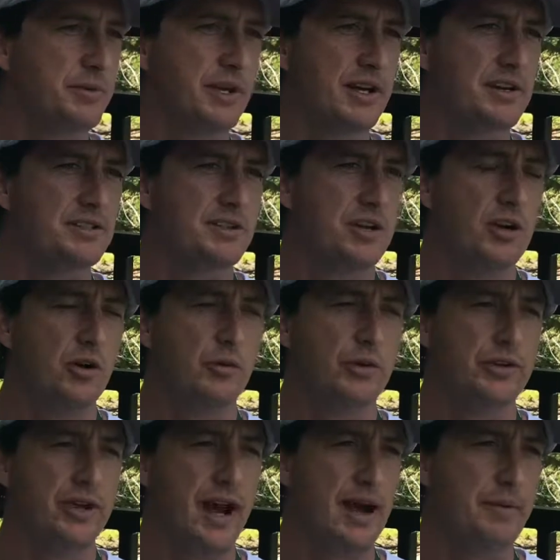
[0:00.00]
because
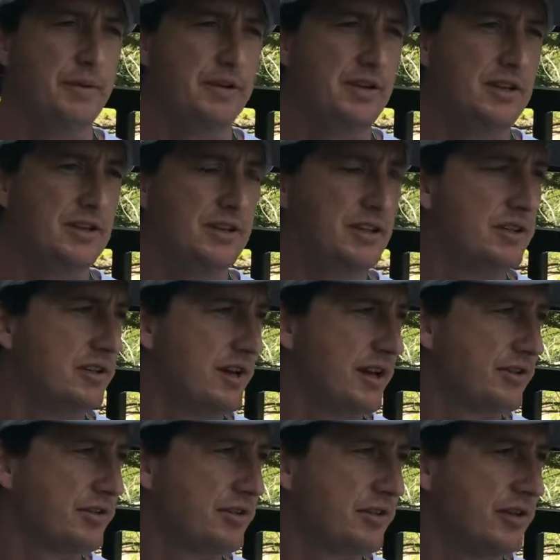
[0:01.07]
what's happened in the
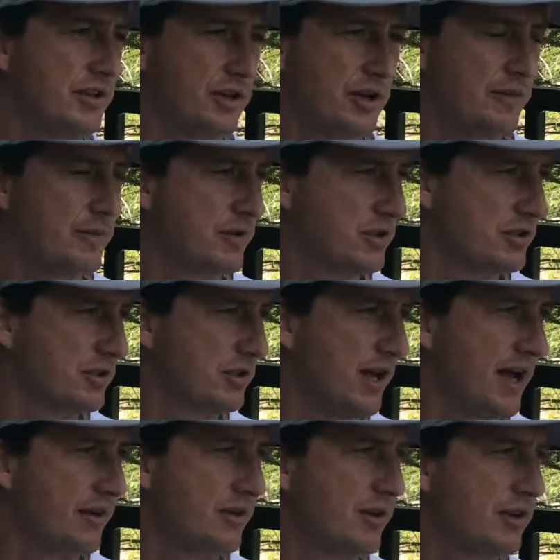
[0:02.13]
industri in the commercial
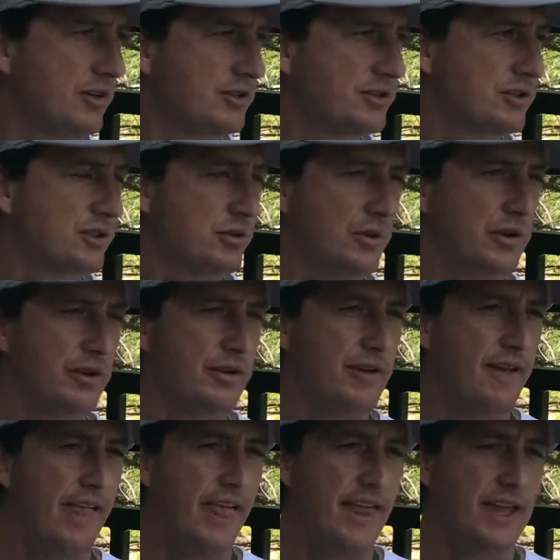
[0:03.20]
agricultural world
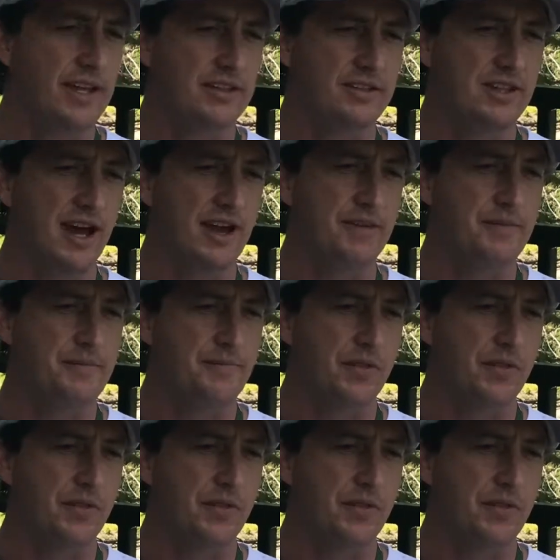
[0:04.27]
is that